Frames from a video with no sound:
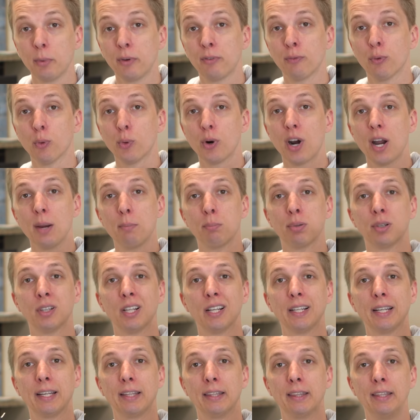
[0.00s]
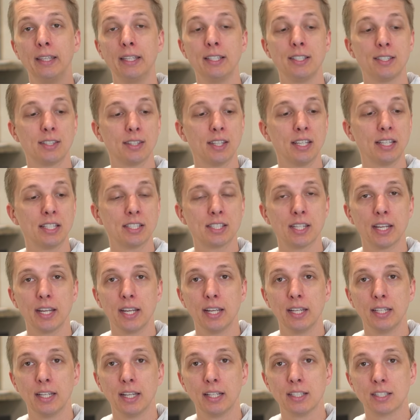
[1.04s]
before I plug these things
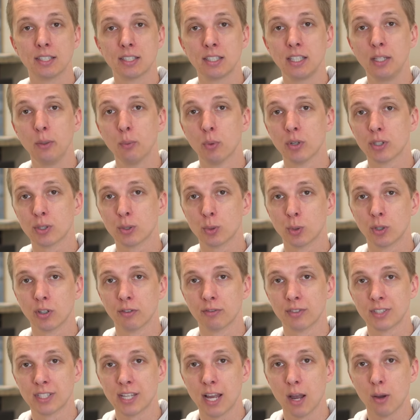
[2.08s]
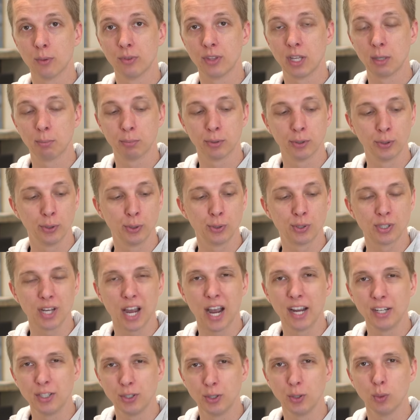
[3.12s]
in and see what sort of sound they produce,
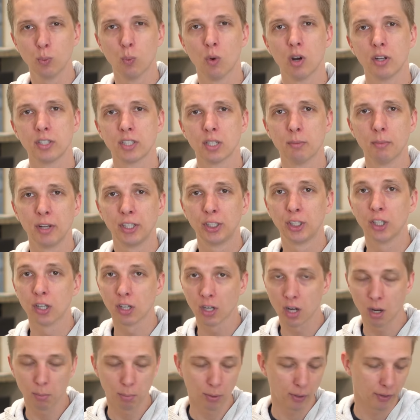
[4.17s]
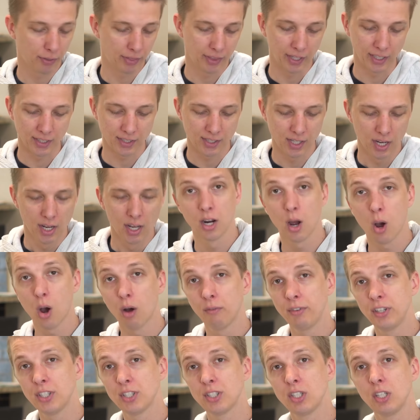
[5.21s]
I do want to mention a couple of things. Now,
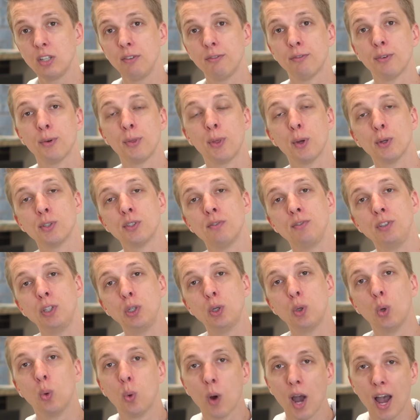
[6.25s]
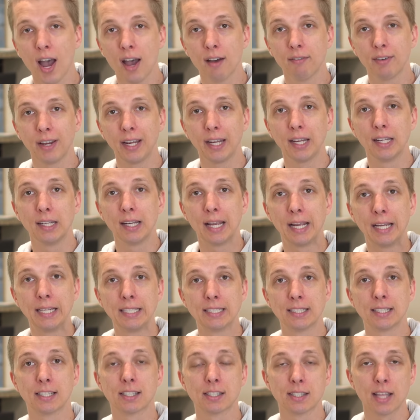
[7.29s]
obviously, for those of you who have an
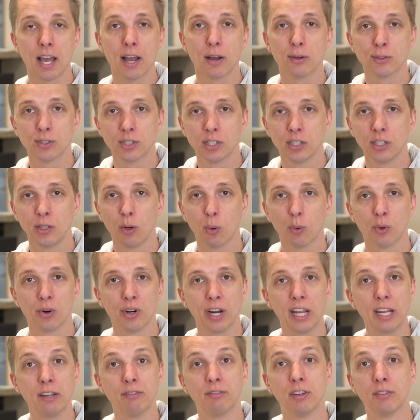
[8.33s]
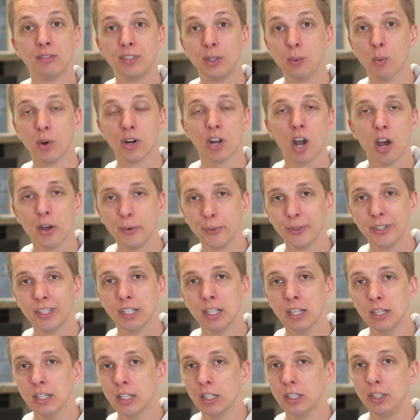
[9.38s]
A6000 or an
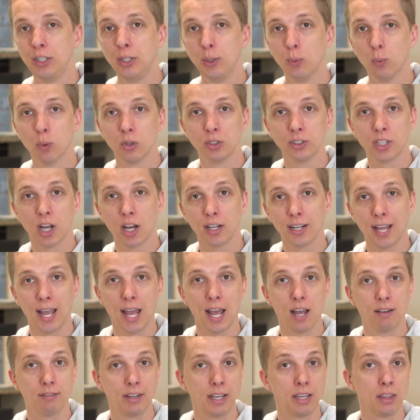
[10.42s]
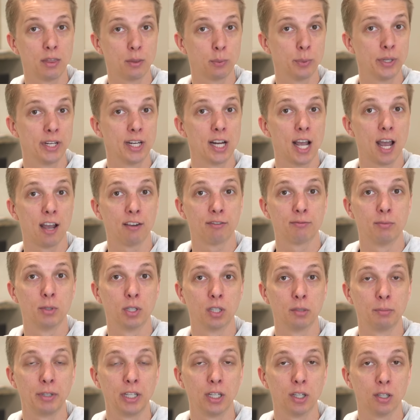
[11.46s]
A5100, you will not have a
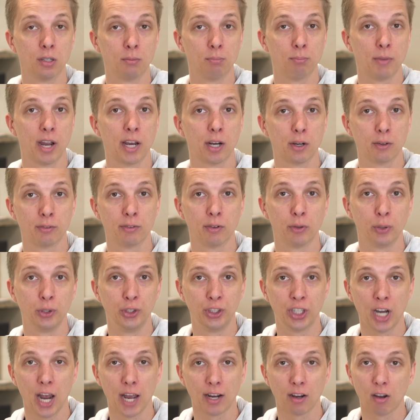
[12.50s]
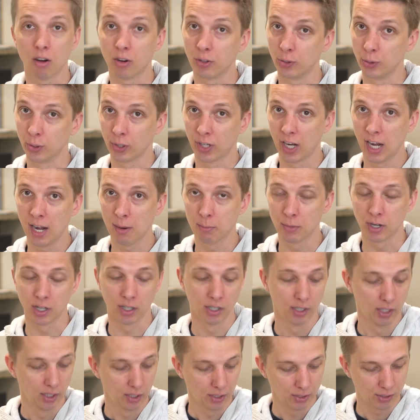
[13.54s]
3.5mm microphone jack on your camera.
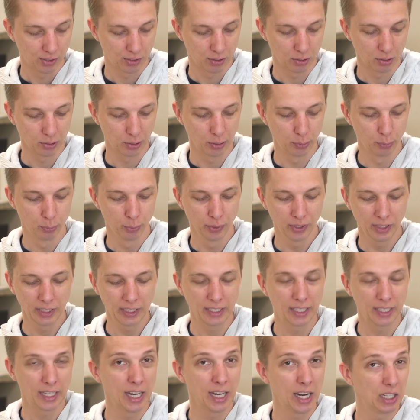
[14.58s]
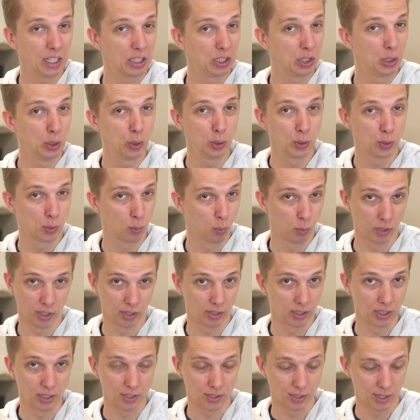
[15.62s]
So you really can't use one of
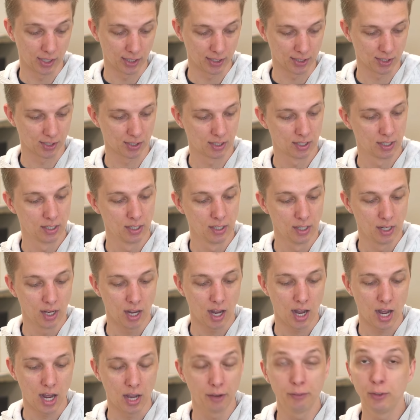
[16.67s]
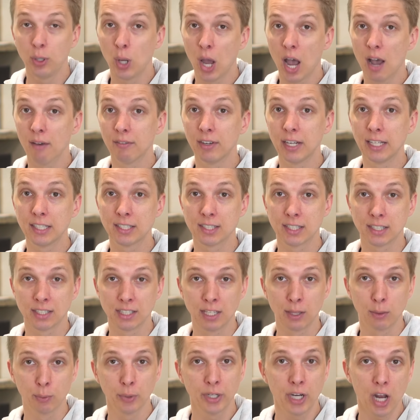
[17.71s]
these things. If you have an
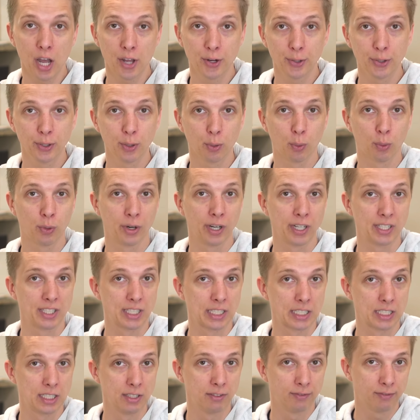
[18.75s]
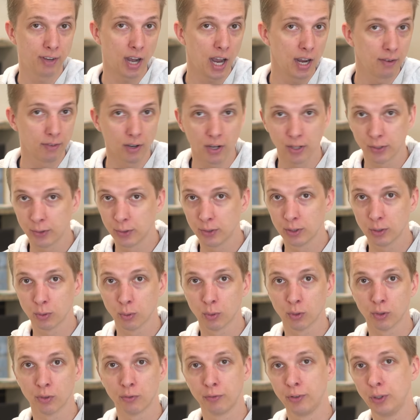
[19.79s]
A6300 or A6500
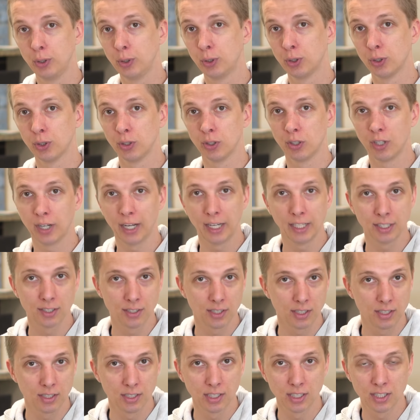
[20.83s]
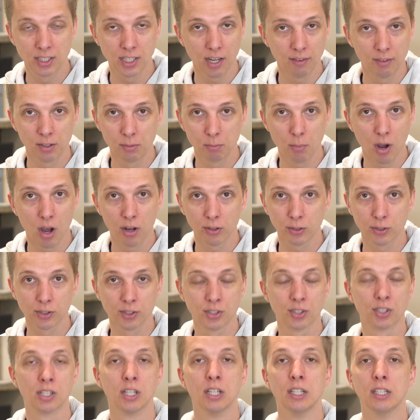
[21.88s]
or future A67
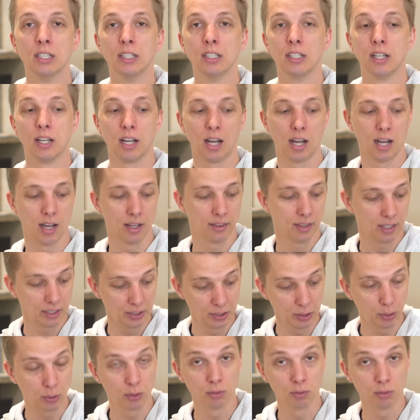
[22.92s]
models, then you